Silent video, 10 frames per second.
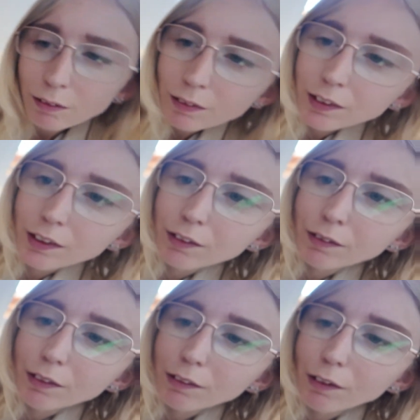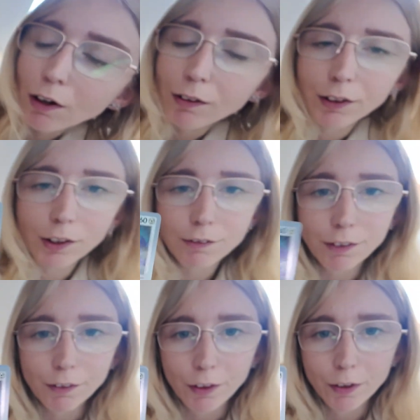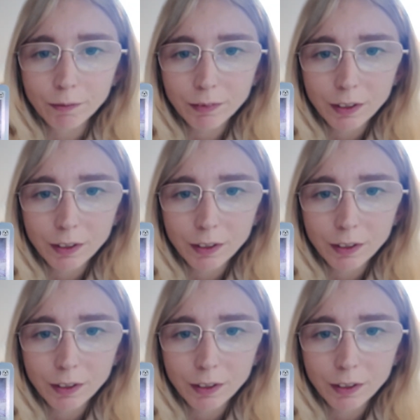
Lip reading: What's this one? Oh, another Varoom.